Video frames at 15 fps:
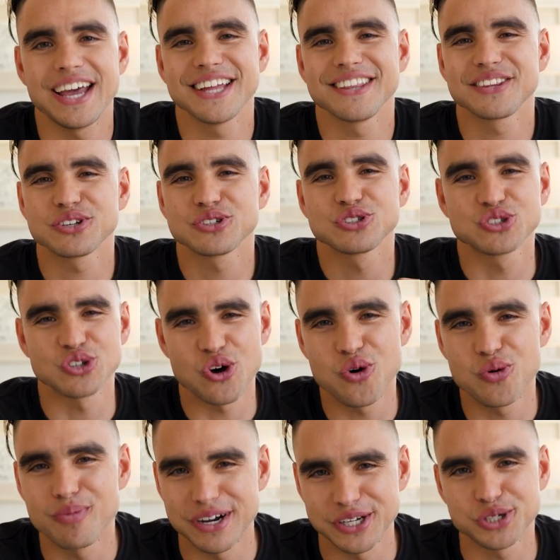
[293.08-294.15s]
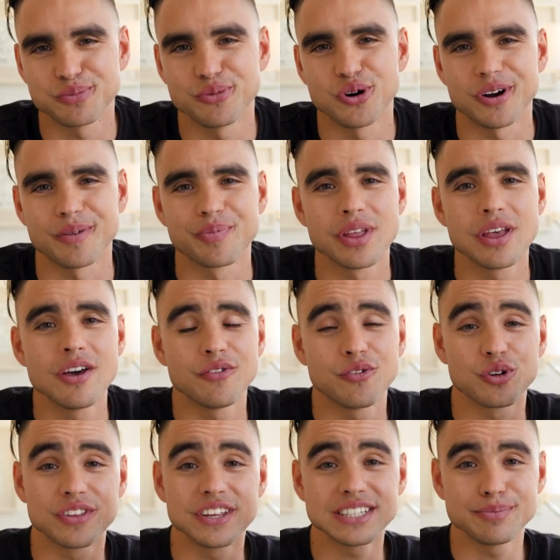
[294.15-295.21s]
and so much more.
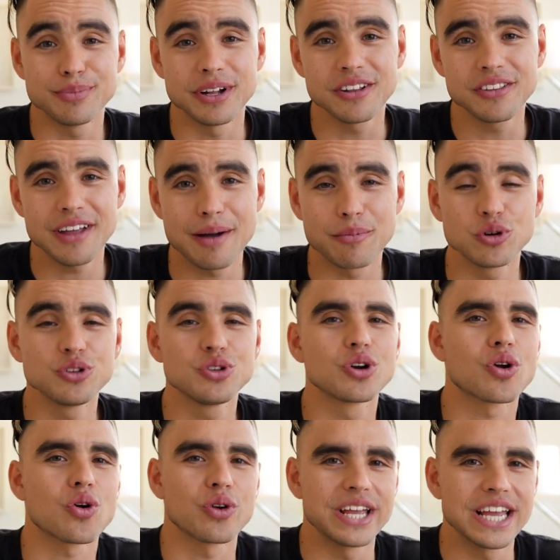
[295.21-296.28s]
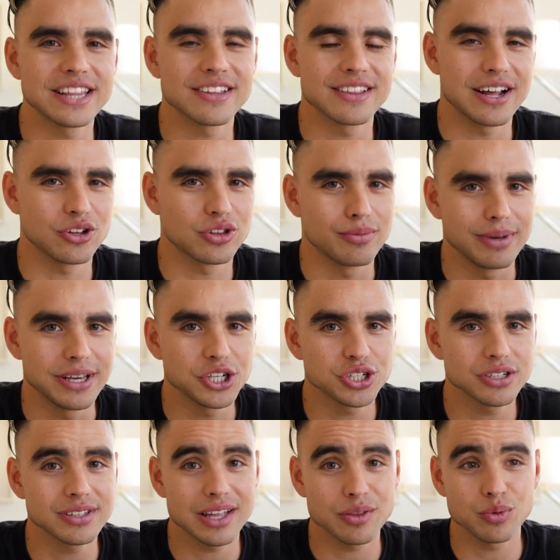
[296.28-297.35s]
For this build, I'm going to create an
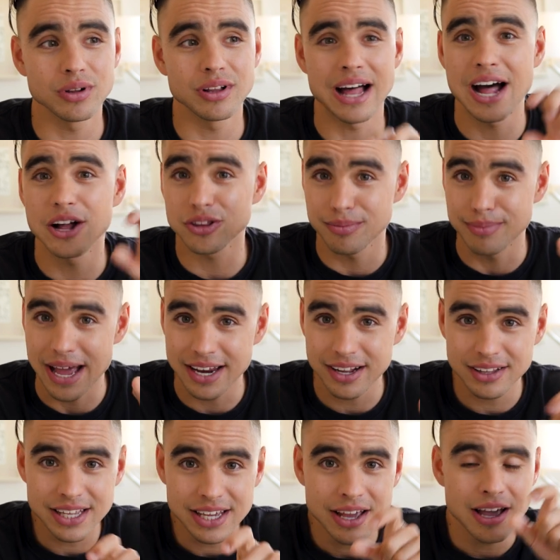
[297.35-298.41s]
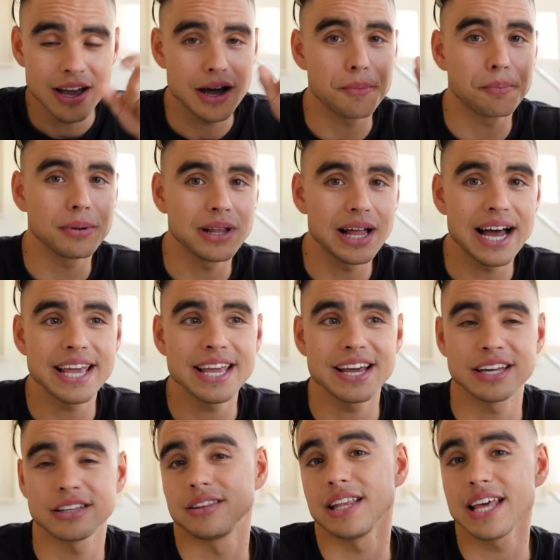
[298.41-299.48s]
automation that will automatically apply
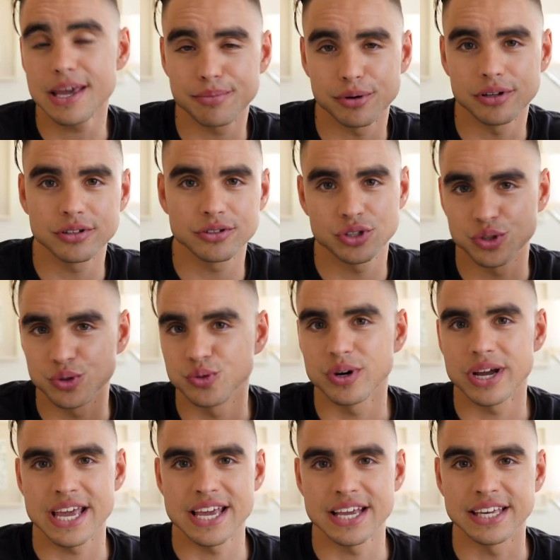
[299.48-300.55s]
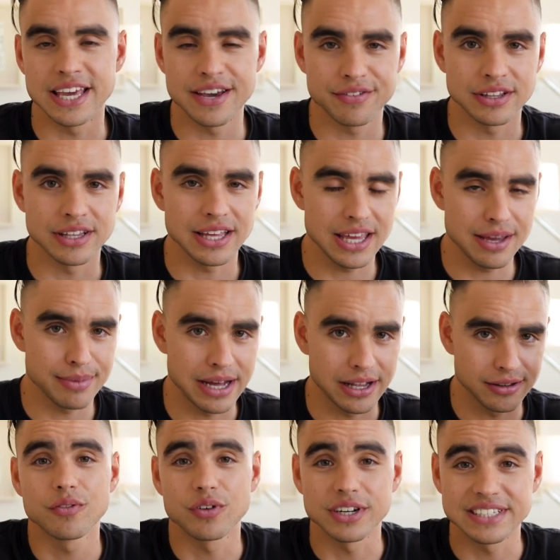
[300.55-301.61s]
a label to a given
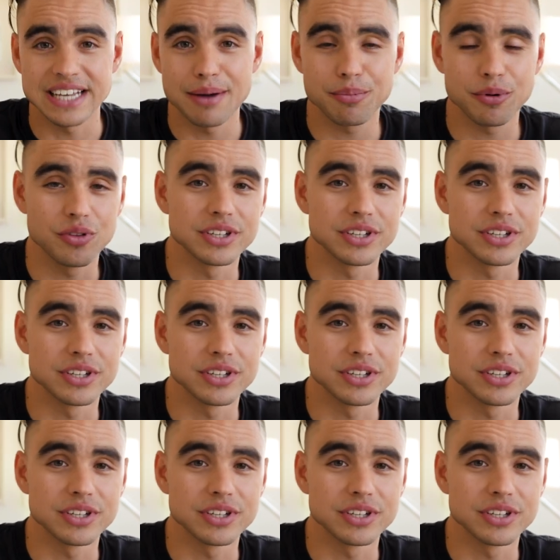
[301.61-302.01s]
email. For example,